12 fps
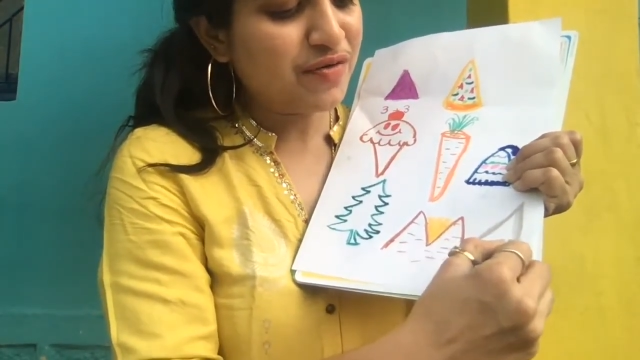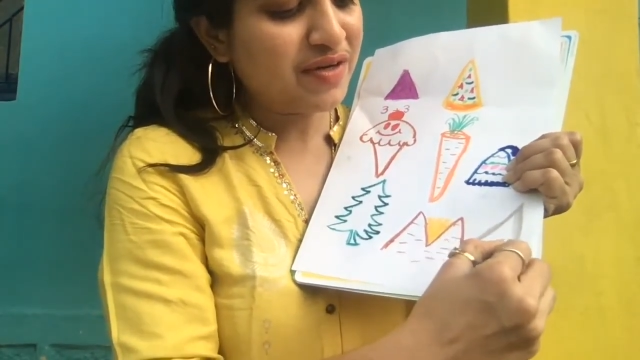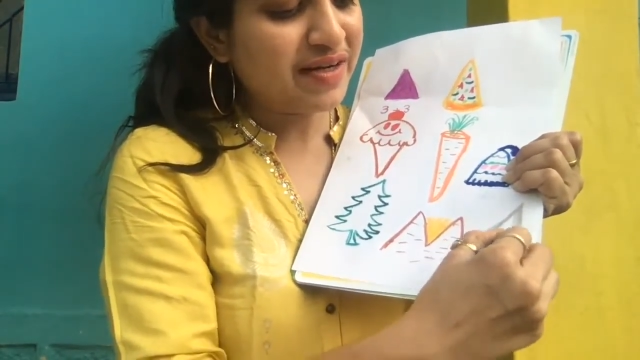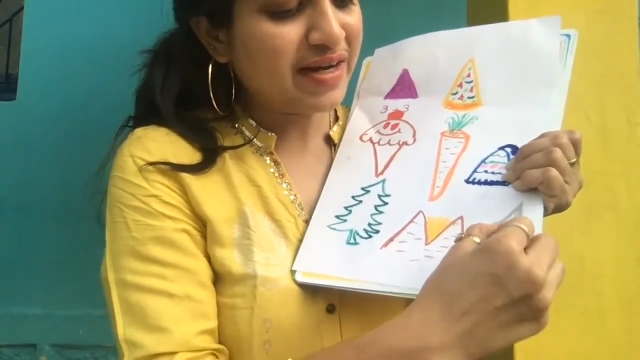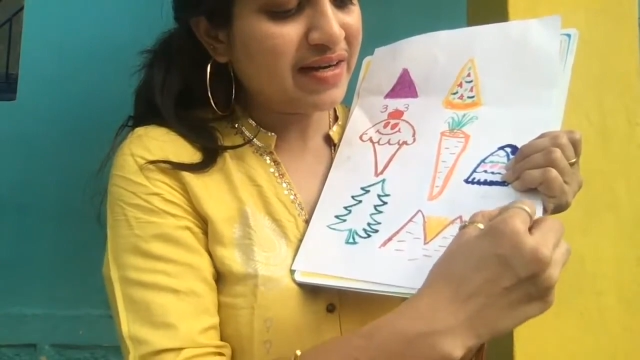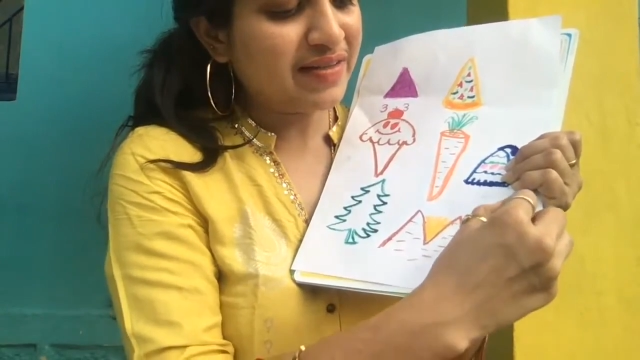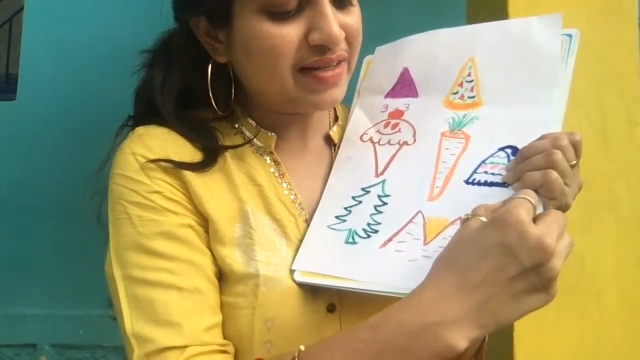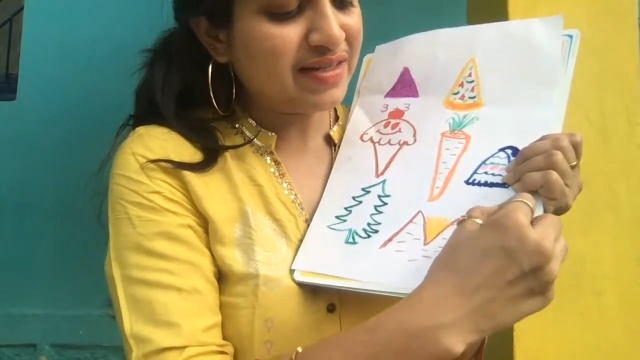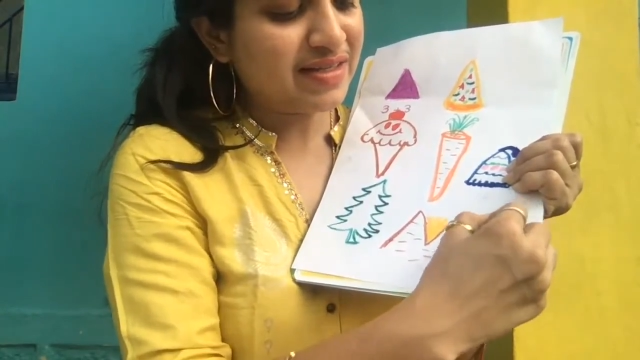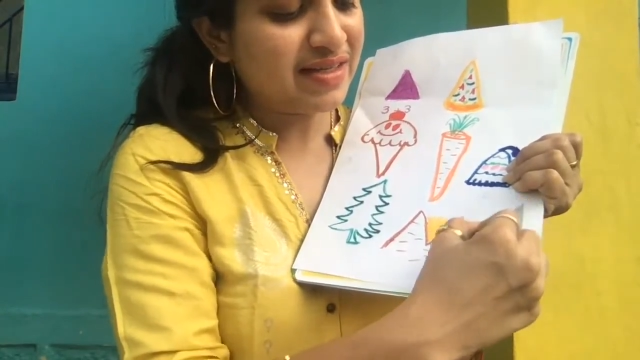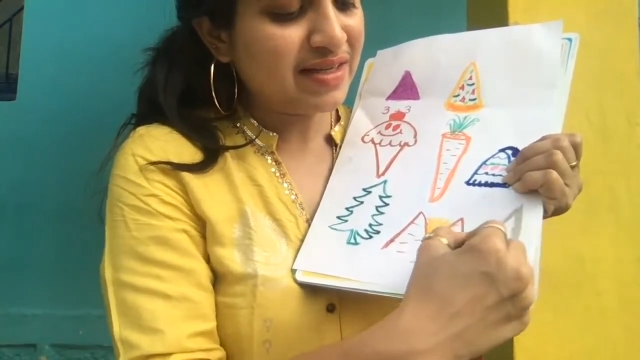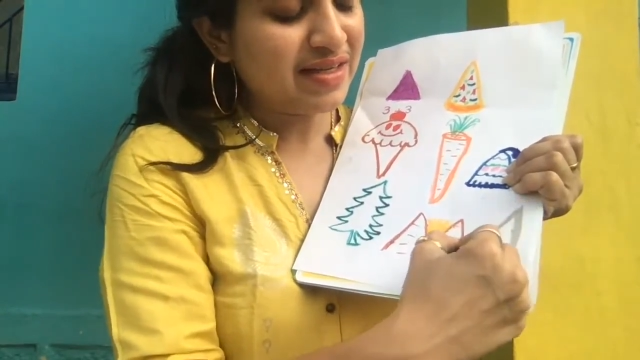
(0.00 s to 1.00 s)
will get
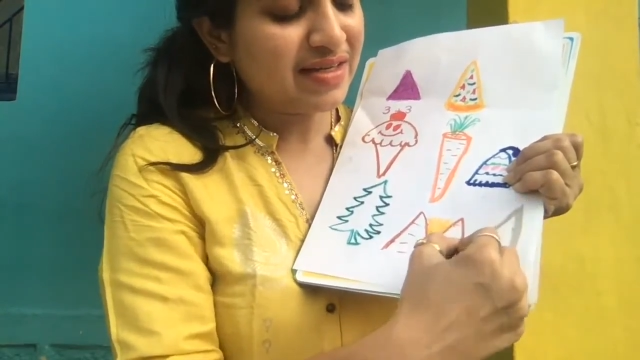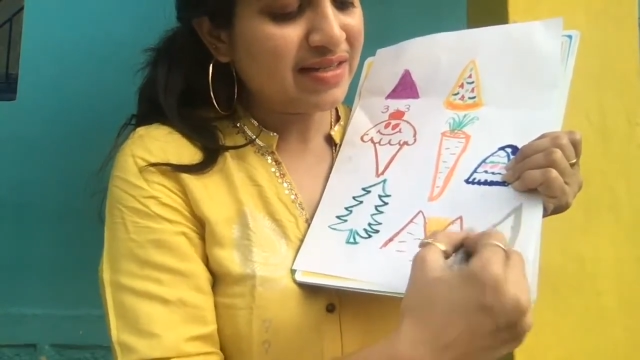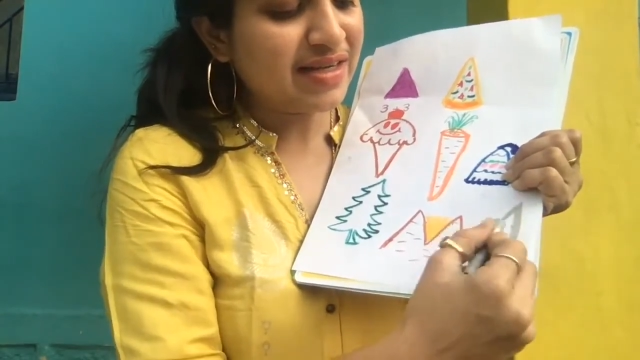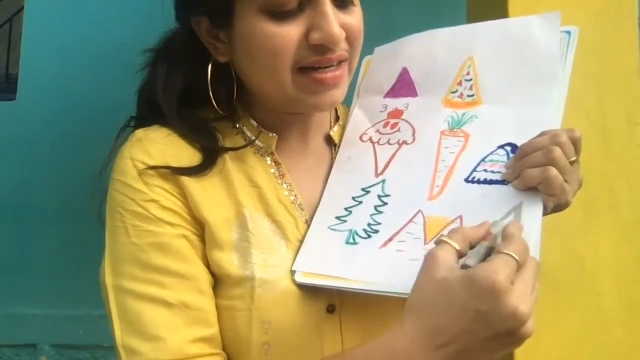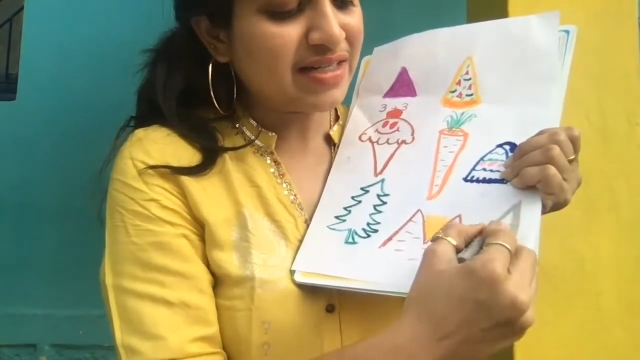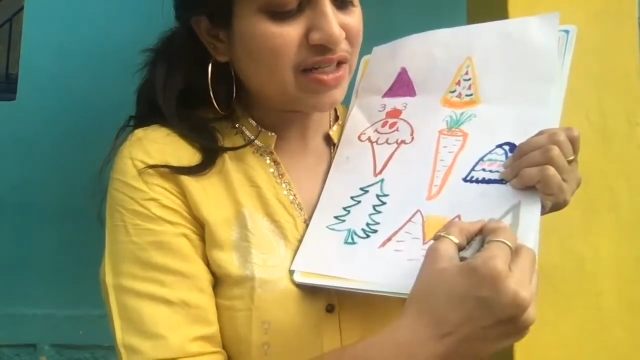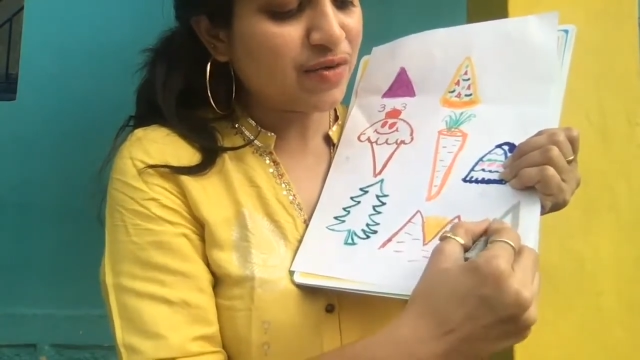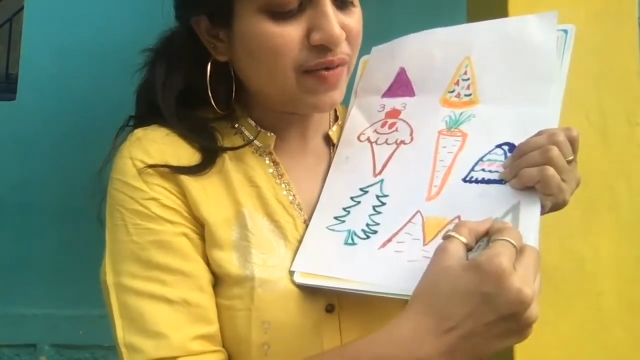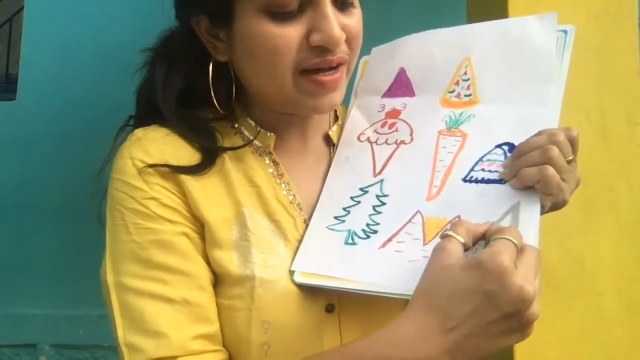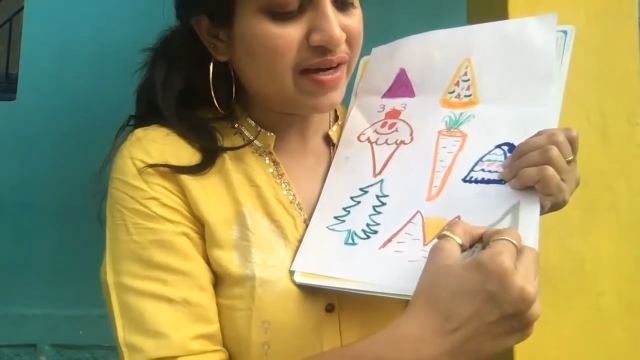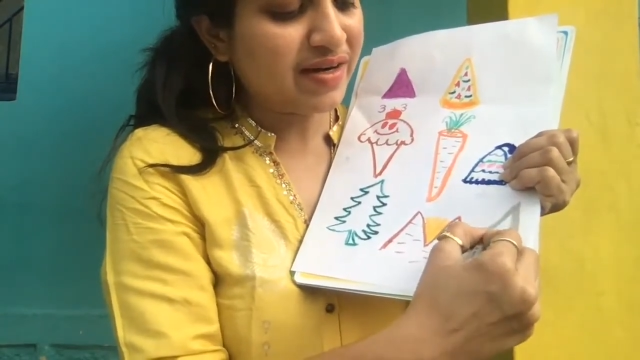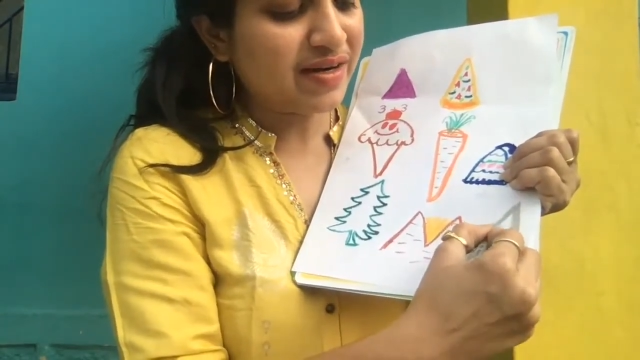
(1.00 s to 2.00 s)
this set square.